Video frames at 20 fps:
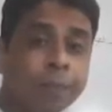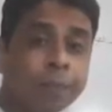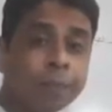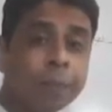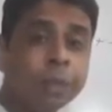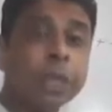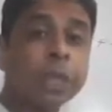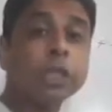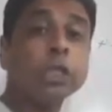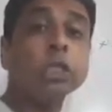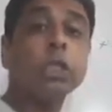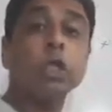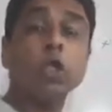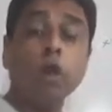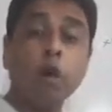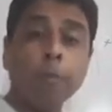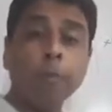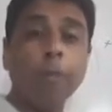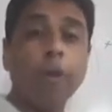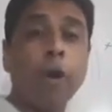the
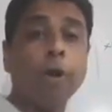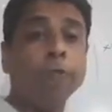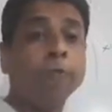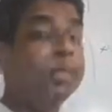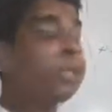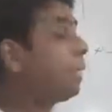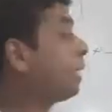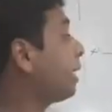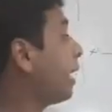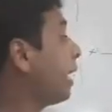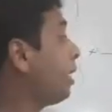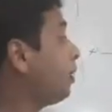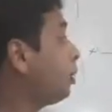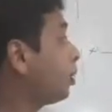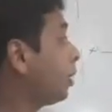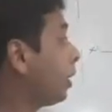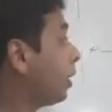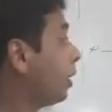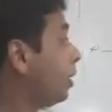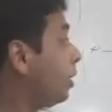slope of the
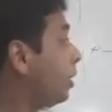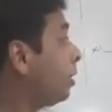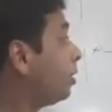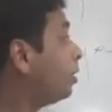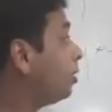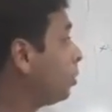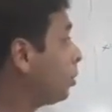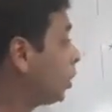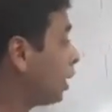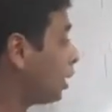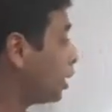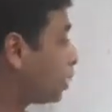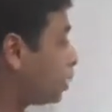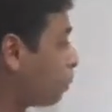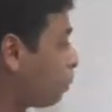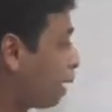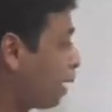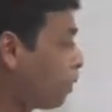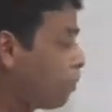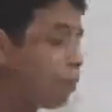tangent just
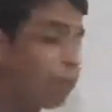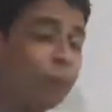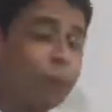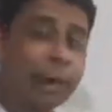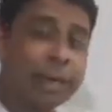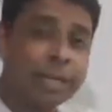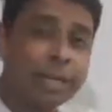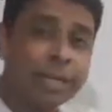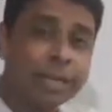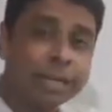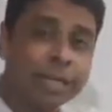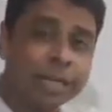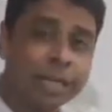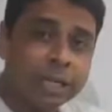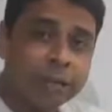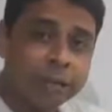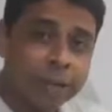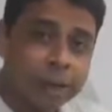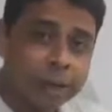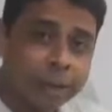by finding dy
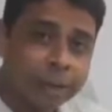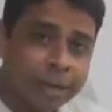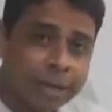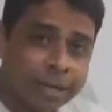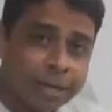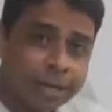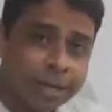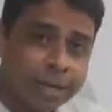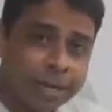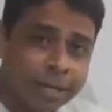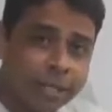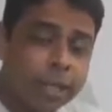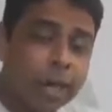by dx,